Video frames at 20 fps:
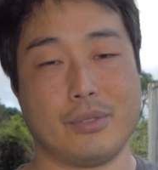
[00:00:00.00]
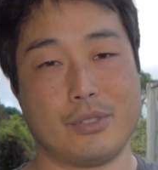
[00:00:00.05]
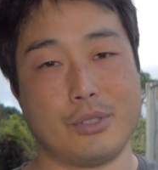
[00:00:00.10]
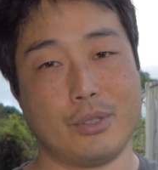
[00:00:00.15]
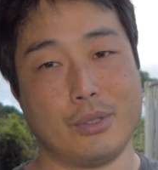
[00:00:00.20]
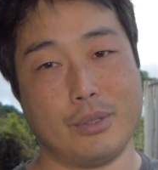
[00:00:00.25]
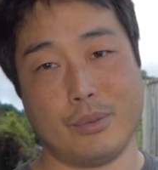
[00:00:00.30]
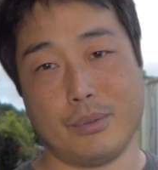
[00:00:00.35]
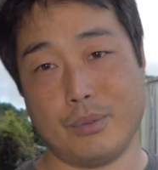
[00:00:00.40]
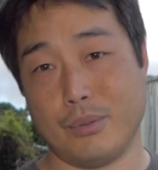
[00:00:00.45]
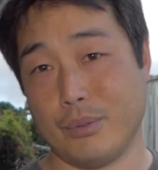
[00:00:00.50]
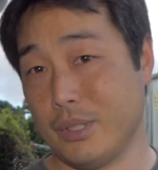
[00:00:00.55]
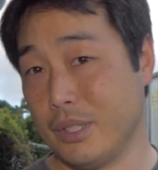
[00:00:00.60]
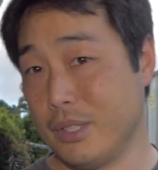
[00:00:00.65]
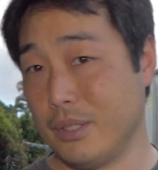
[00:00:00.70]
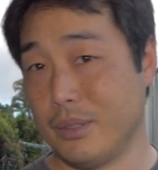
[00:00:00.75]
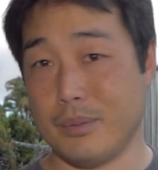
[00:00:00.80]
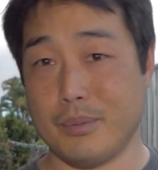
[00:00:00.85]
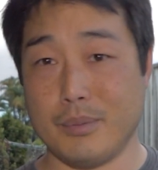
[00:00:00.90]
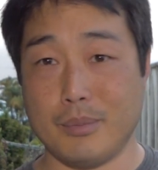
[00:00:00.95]
So
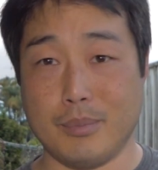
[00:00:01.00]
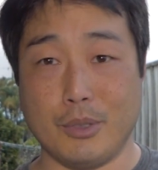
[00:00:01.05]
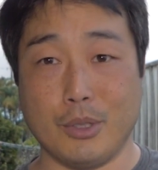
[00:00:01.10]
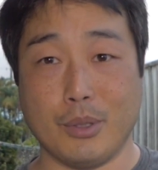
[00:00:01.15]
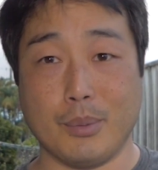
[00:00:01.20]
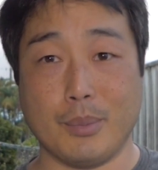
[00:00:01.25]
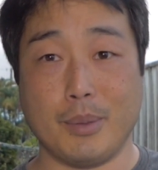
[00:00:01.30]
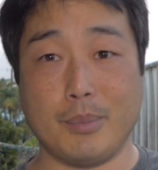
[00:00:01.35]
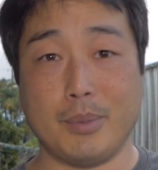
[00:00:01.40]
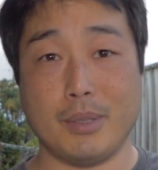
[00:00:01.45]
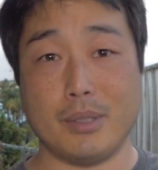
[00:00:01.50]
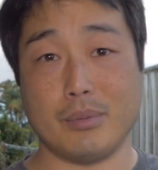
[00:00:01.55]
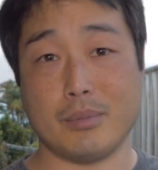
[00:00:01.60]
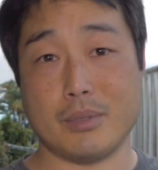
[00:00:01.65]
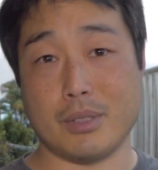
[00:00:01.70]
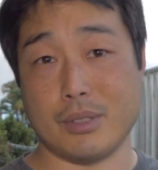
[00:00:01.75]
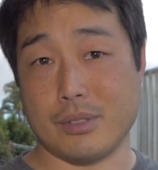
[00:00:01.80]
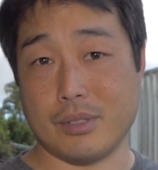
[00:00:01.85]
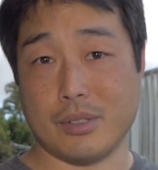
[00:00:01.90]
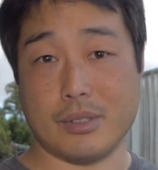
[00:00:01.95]
really, you know, maybe
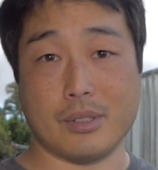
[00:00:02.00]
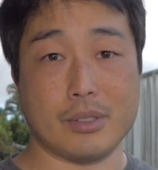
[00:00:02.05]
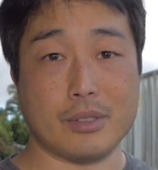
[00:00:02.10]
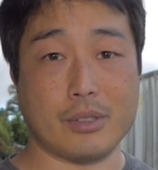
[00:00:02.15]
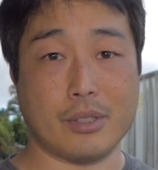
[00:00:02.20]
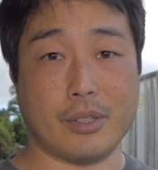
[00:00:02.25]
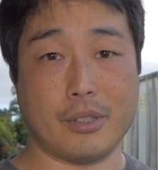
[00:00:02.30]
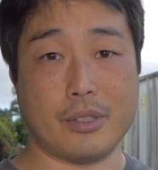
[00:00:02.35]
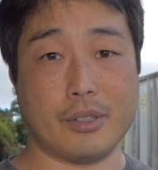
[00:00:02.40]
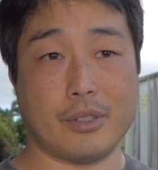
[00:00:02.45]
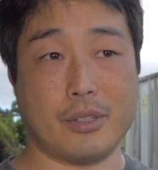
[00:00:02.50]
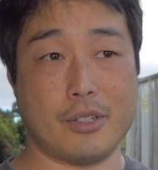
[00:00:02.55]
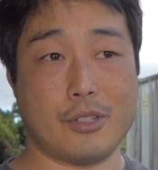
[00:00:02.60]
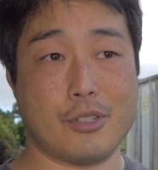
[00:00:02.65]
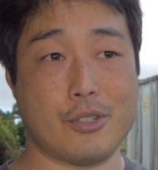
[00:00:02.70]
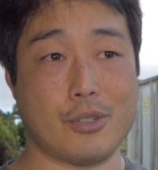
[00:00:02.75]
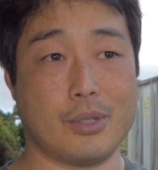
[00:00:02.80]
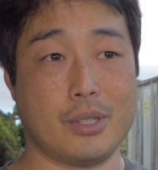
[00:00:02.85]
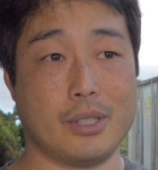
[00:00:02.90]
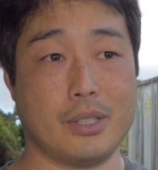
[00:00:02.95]
consider target
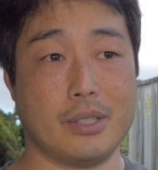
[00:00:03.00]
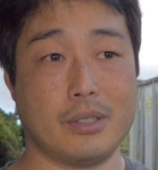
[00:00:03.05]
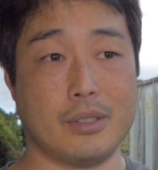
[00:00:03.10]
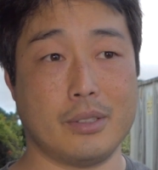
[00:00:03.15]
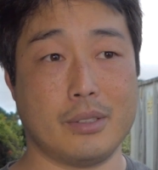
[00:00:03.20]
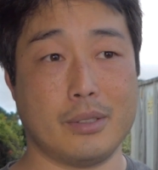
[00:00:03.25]
archery.